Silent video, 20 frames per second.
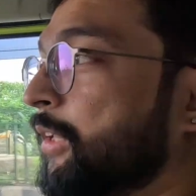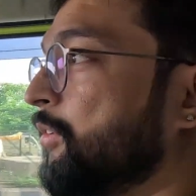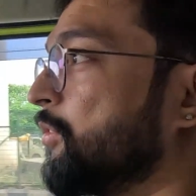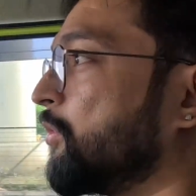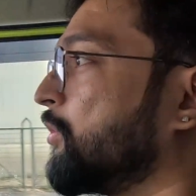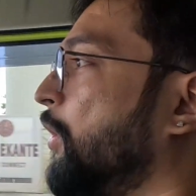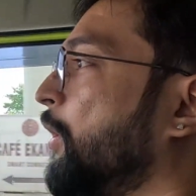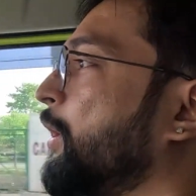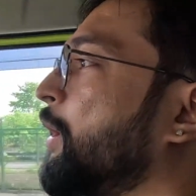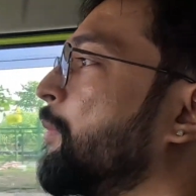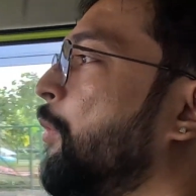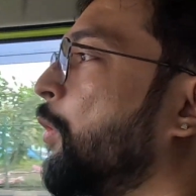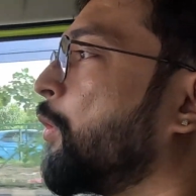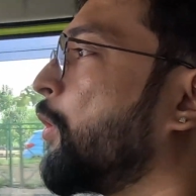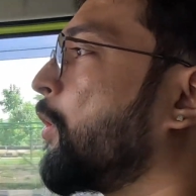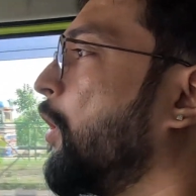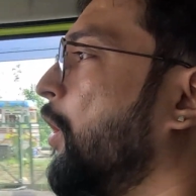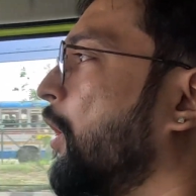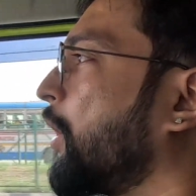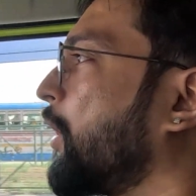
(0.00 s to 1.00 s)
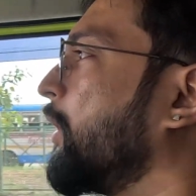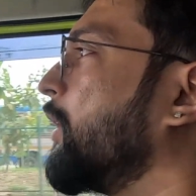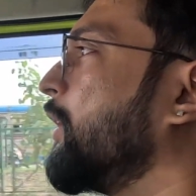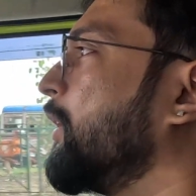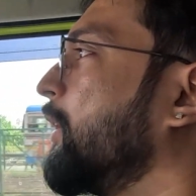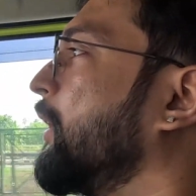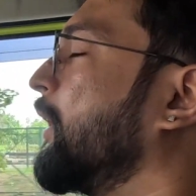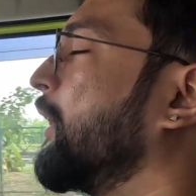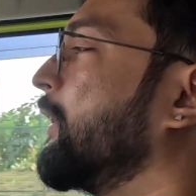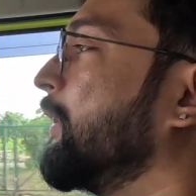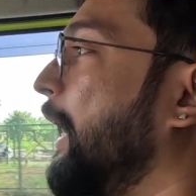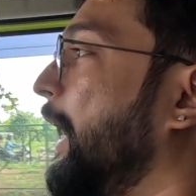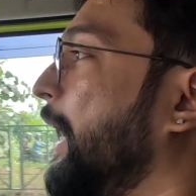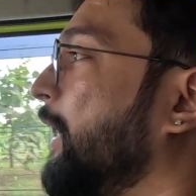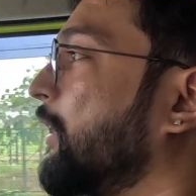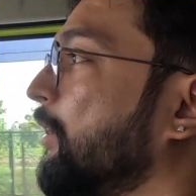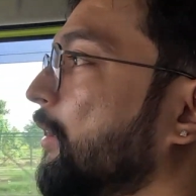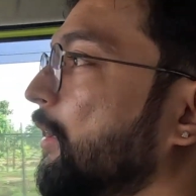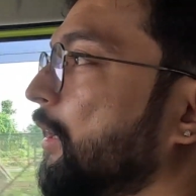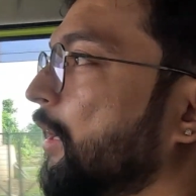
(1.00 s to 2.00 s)
this is not a monocoque
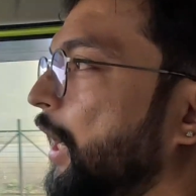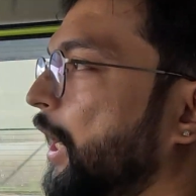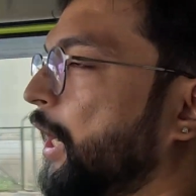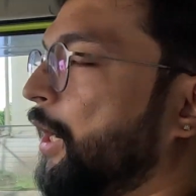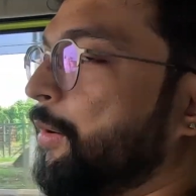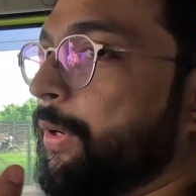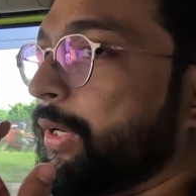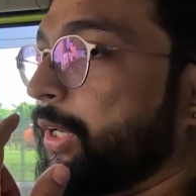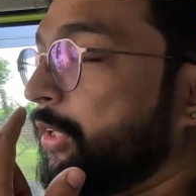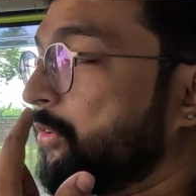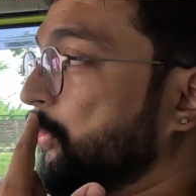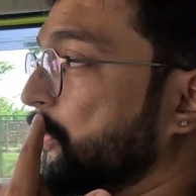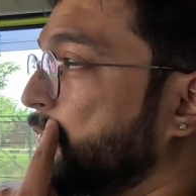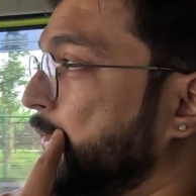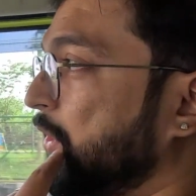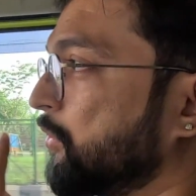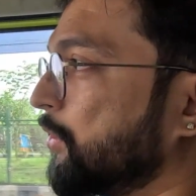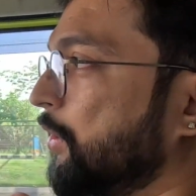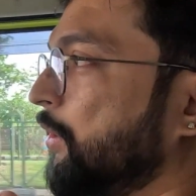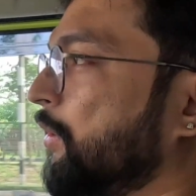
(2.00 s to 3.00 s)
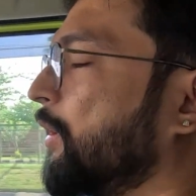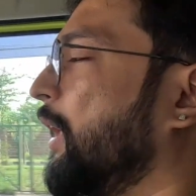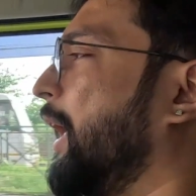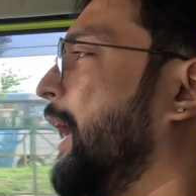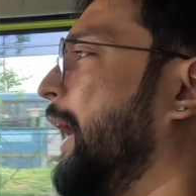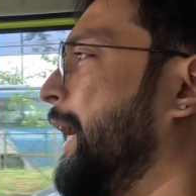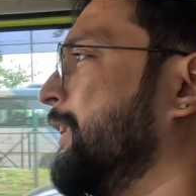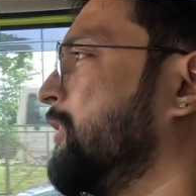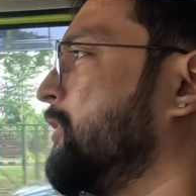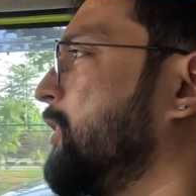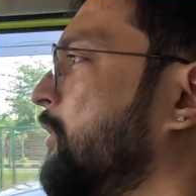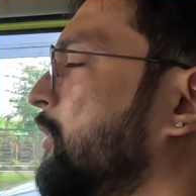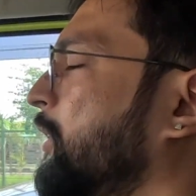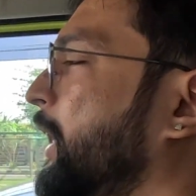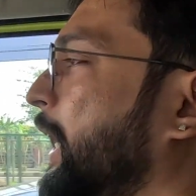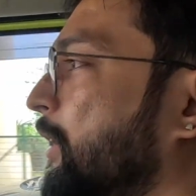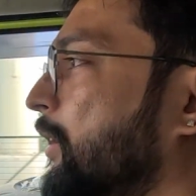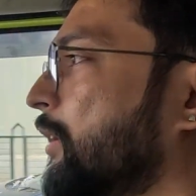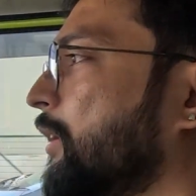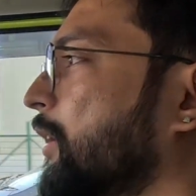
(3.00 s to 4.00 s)
that urban SUVs or hatches
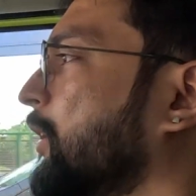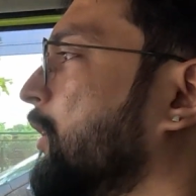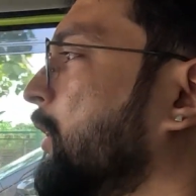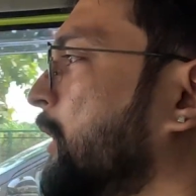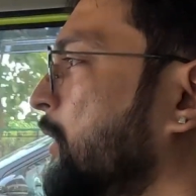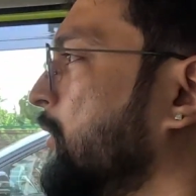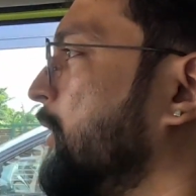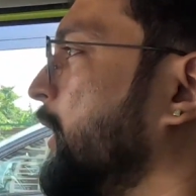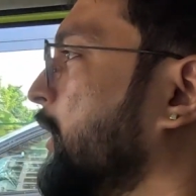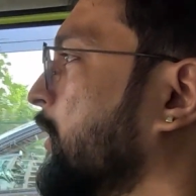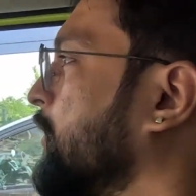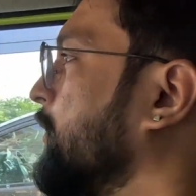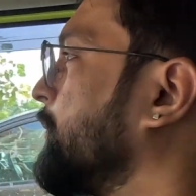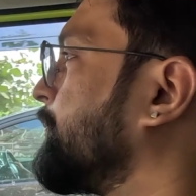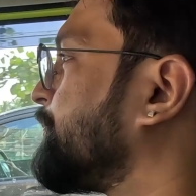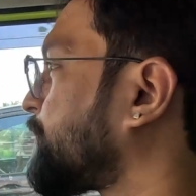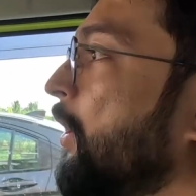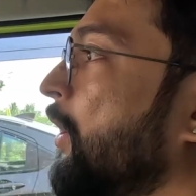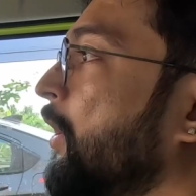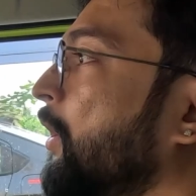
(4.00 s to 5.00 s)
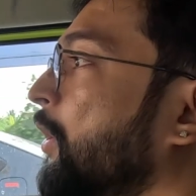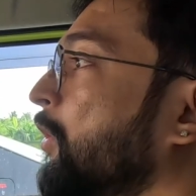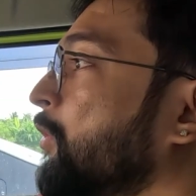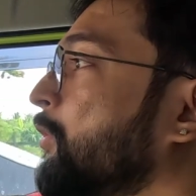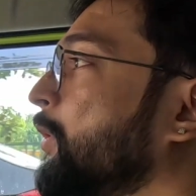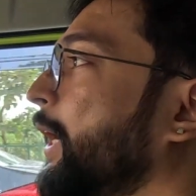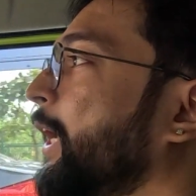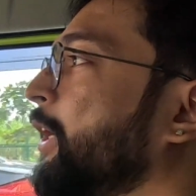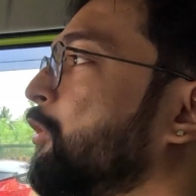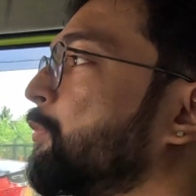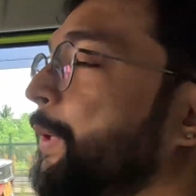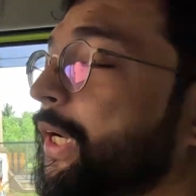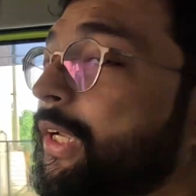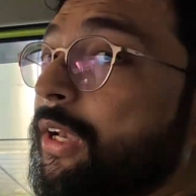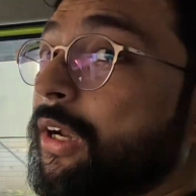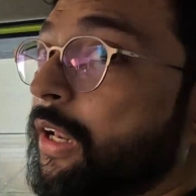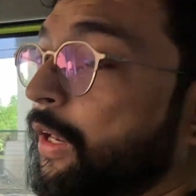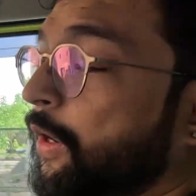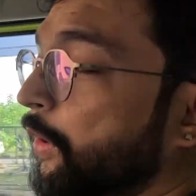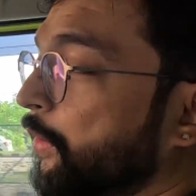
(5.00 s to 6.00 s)
get these days. So I
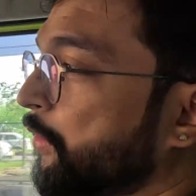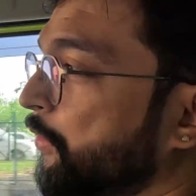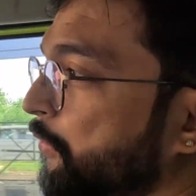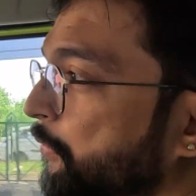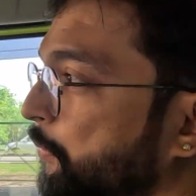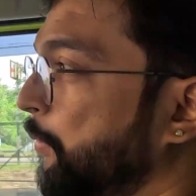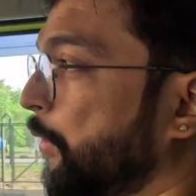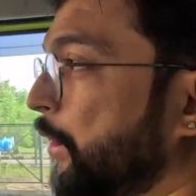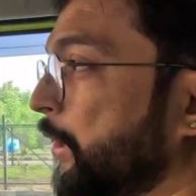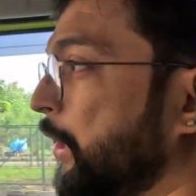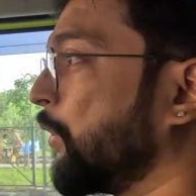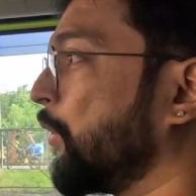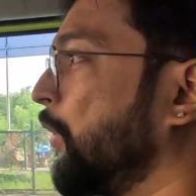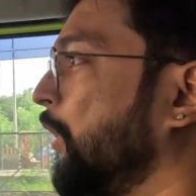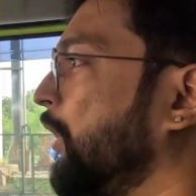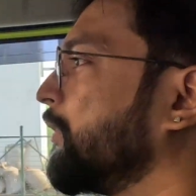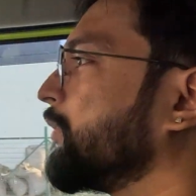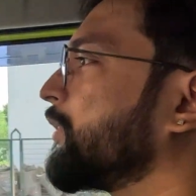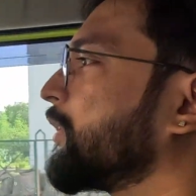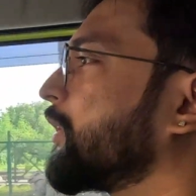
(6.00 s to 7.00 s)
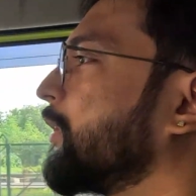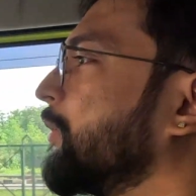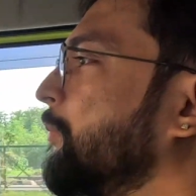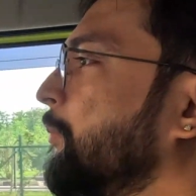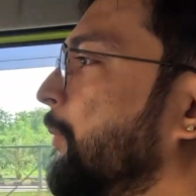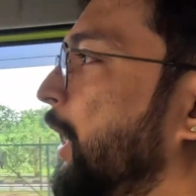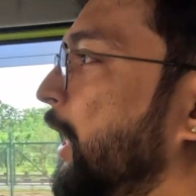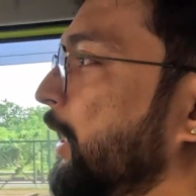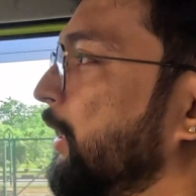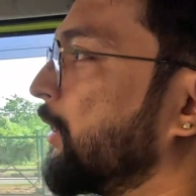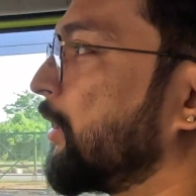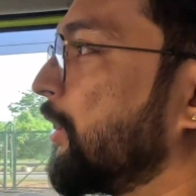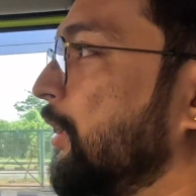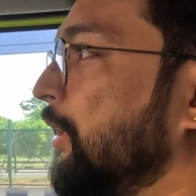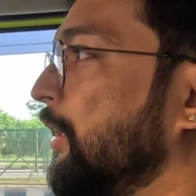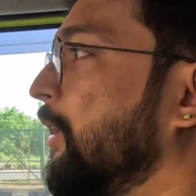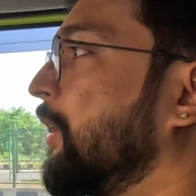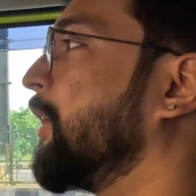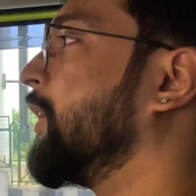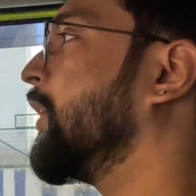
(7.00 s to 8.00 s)
expected a lot of body roll, but
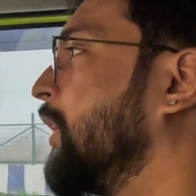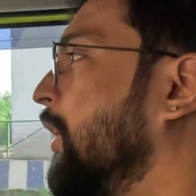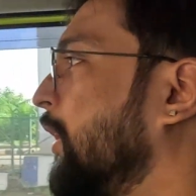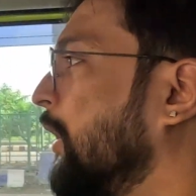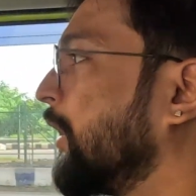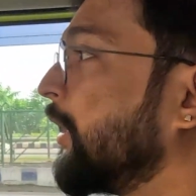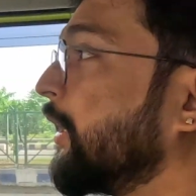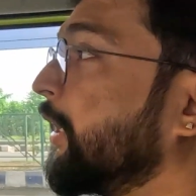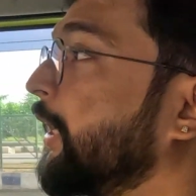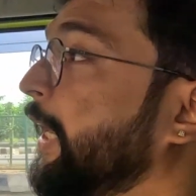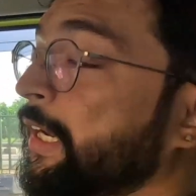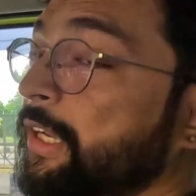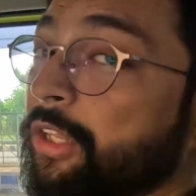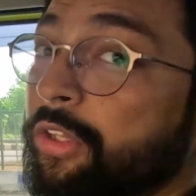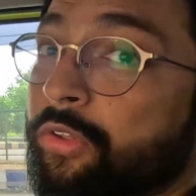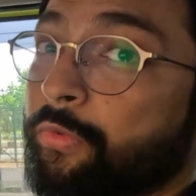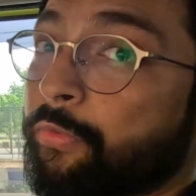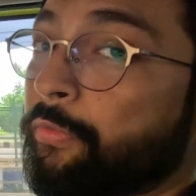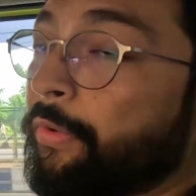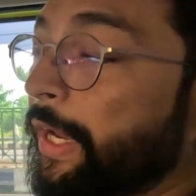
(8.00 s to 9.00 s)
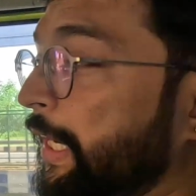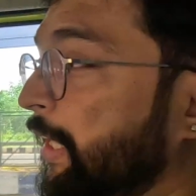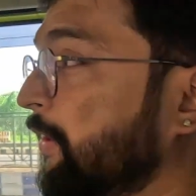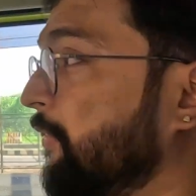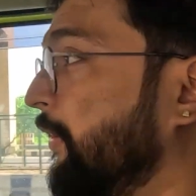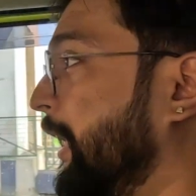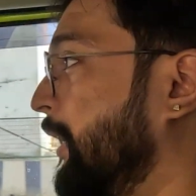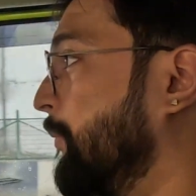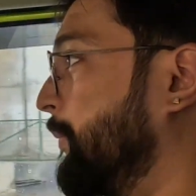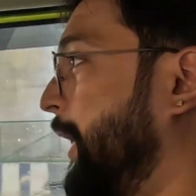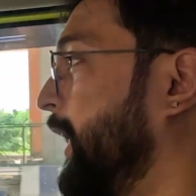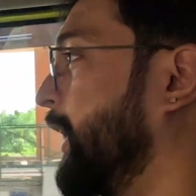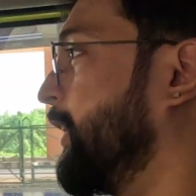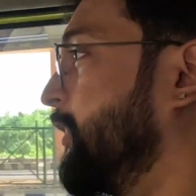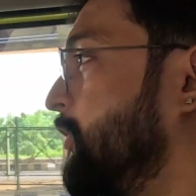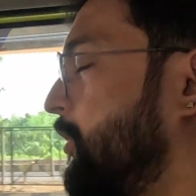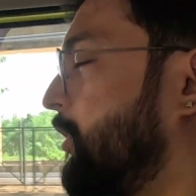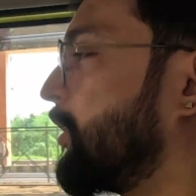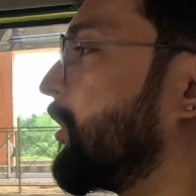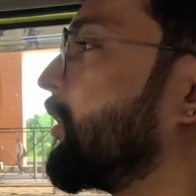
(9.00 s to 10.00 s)
it is very well
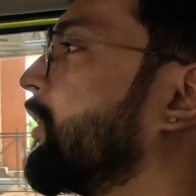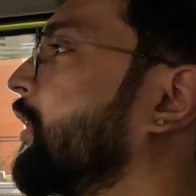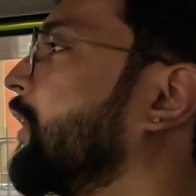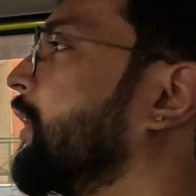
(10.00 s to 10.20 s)
managed.